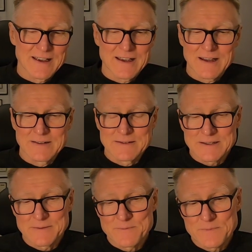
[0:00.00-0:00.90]

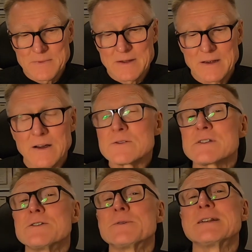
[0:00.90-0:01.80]
And I'll
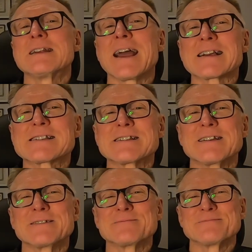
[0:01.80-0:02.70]
see you in the next.
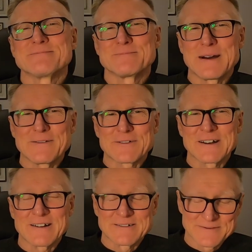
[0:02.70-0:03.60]
Bye for
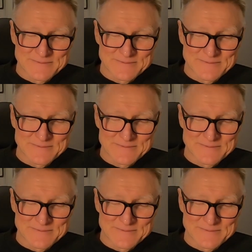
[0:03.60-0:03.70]
now.